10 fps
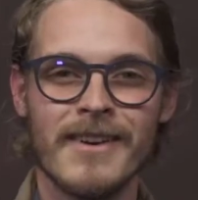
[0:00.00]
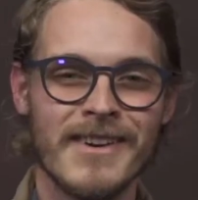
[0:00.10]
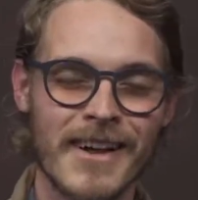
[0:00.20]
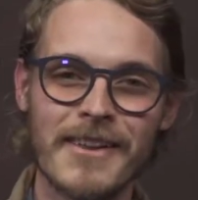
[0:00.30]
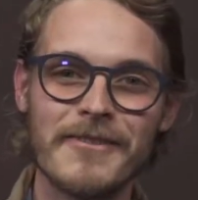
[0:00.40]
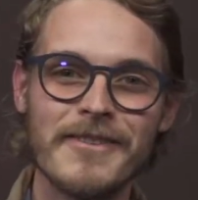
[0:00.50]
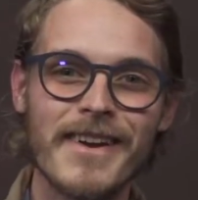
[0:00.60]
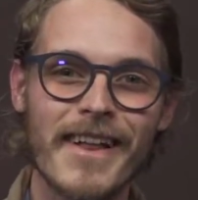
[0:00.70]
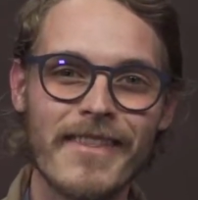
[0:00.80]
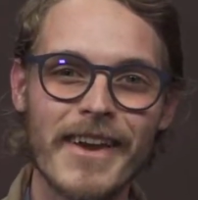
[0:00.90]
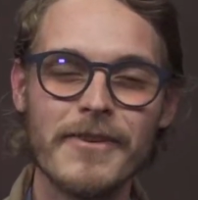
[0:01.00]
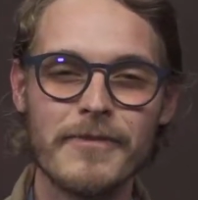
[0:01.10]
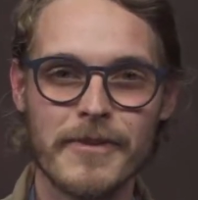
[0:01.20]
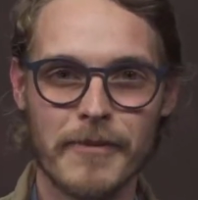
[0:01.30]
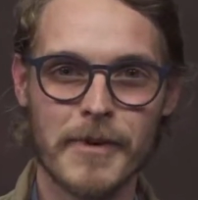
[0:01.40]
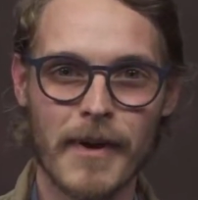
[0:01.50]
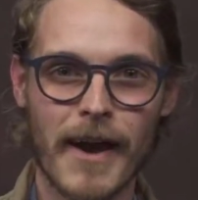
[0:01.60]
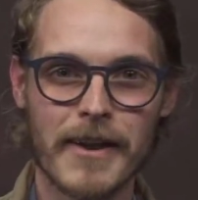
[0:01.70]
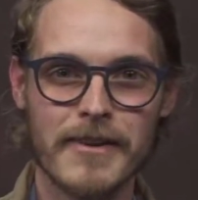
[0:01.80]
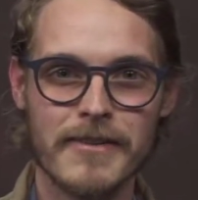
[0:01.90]
Hello, and thank you for coming
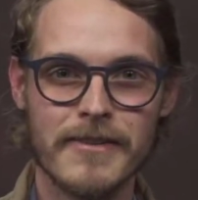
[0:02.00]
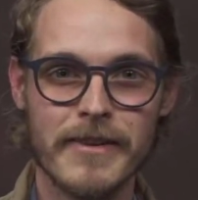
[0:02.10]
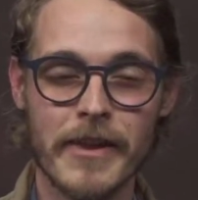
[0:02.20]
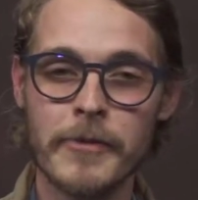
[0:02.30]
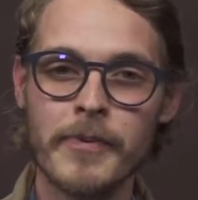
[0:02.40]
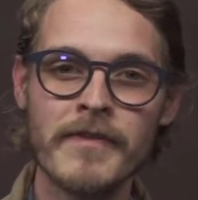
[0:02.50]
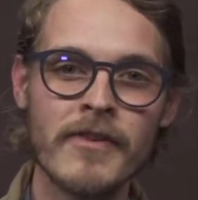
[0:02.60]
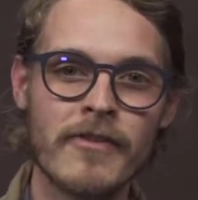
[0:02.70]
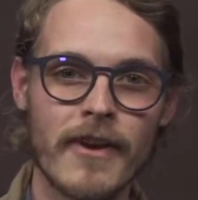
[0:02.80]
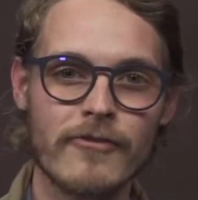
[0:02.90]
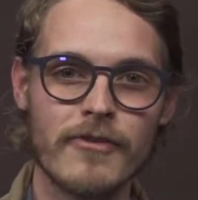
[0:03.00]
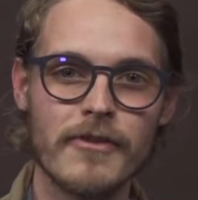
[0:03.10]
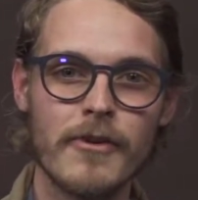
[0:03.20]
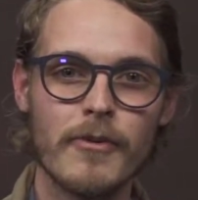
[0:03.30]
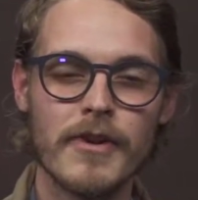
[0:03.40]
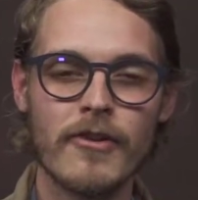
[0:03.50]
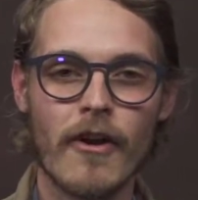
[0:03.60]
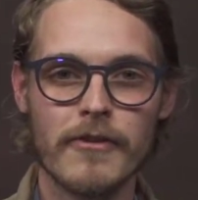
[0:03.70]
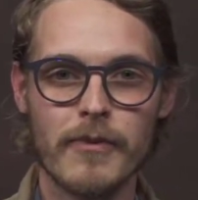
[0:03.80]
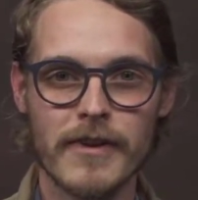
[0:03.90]
back. In the previous section, we
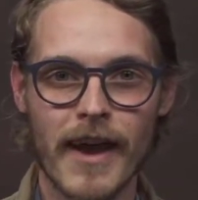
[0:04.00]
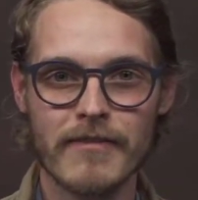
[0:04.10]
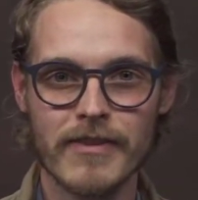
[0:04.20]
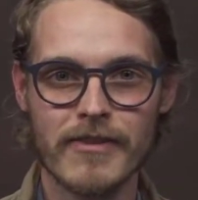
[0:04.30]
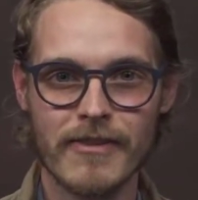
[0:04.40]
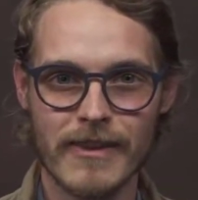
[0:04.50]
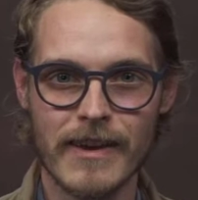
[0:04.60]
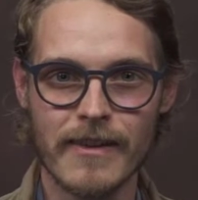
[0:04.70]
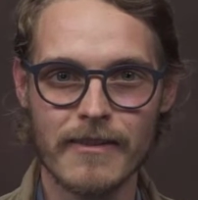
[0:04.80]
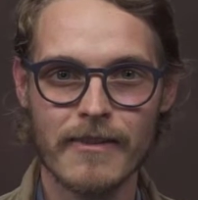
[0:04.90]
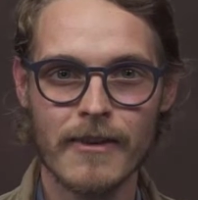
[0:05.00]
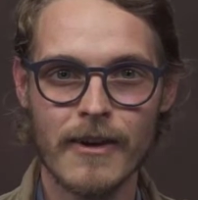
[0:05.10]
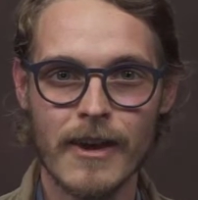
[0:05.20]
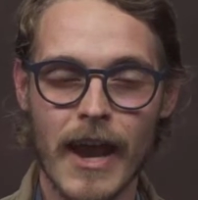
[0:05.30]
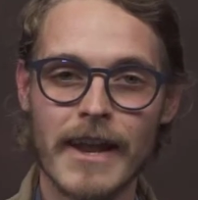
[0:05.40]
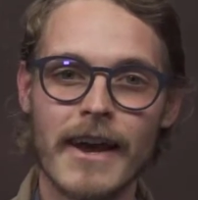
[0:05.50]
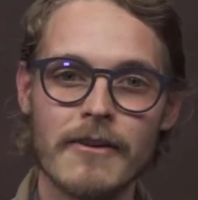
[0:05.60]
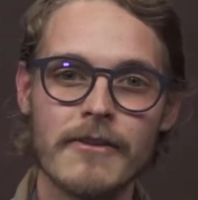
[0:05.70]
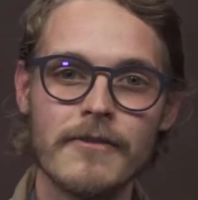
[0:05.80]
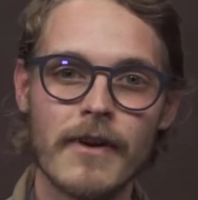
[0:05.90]
talked what advocacy is and how
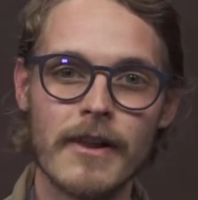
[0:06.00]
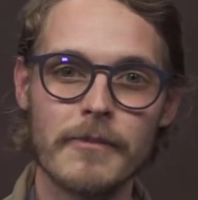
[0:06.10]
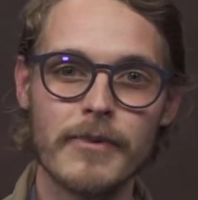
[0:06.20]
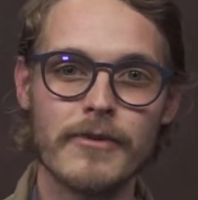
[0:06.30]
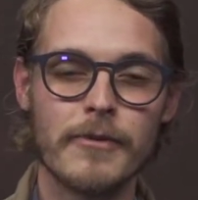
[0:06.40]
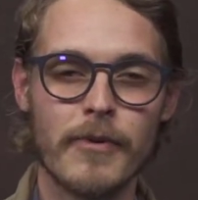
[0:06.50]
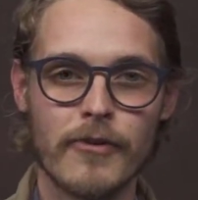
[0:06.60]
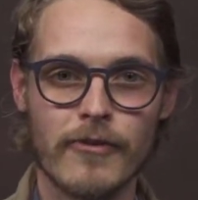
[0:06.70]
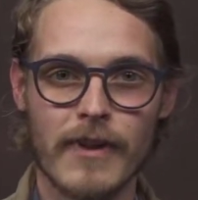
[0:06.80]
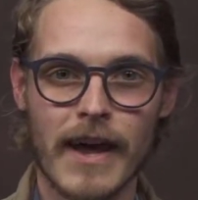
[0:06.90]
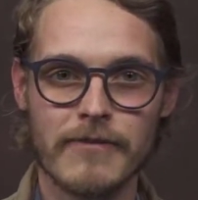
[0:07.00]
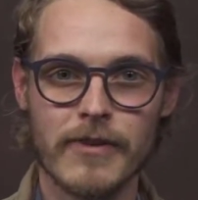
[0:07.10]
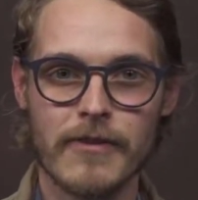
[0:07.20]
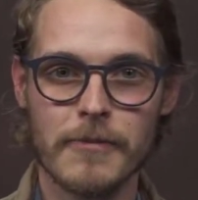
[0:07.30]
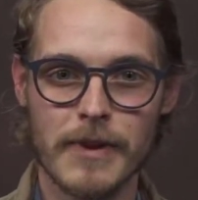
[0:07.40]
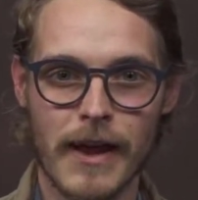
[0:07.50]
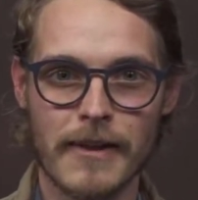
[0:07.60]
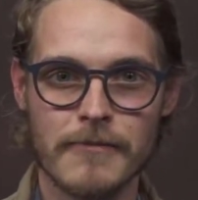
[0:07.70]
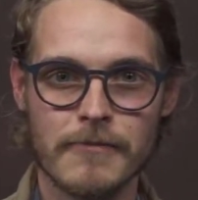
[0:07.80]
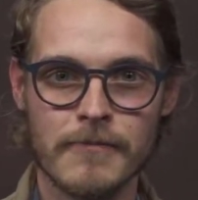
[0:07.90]
to develop your personal advocacy plan.